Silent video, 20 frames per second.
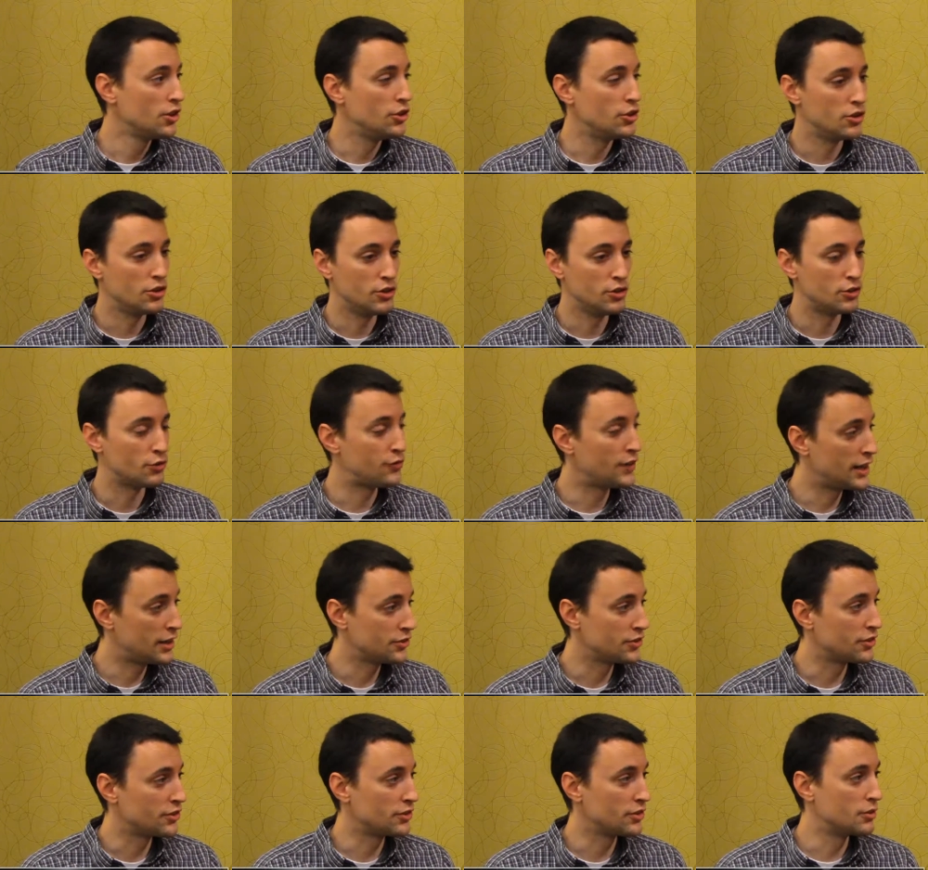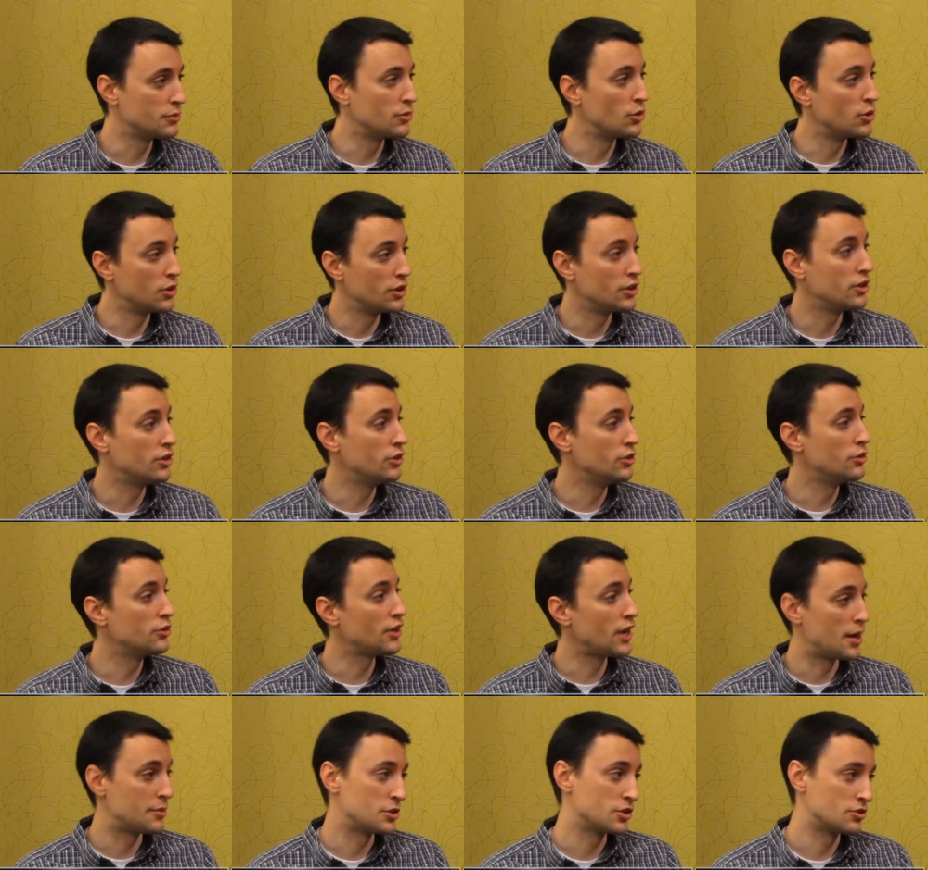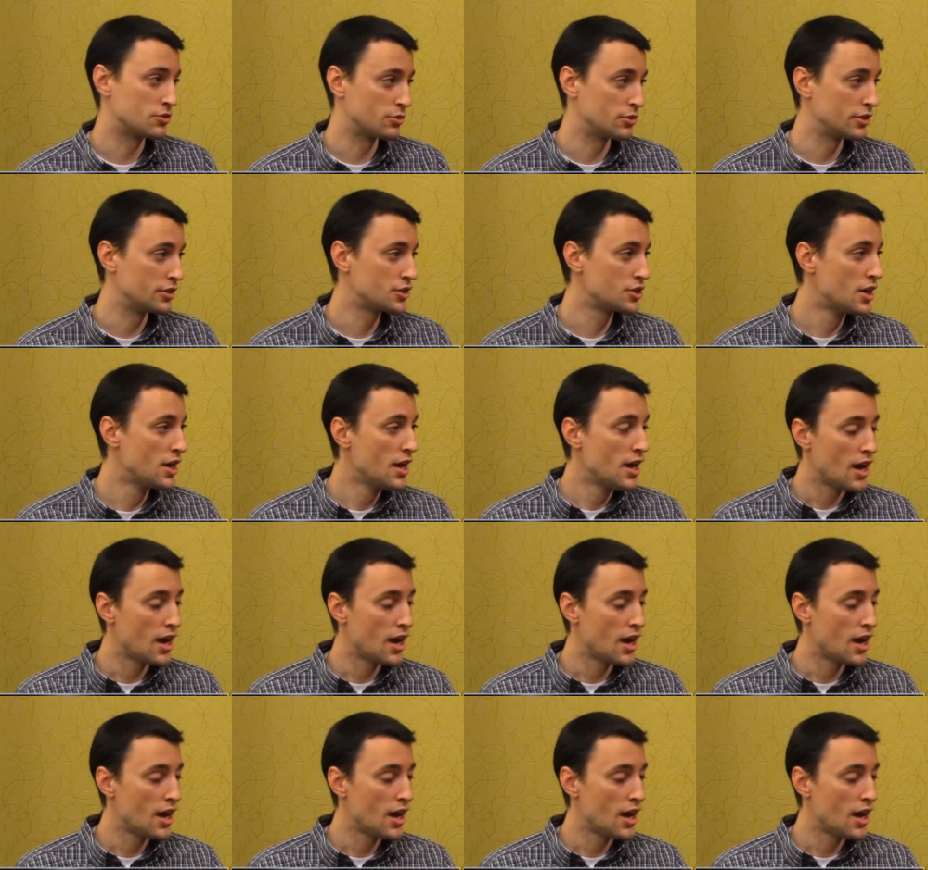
you can use a file system, or you can use object storage.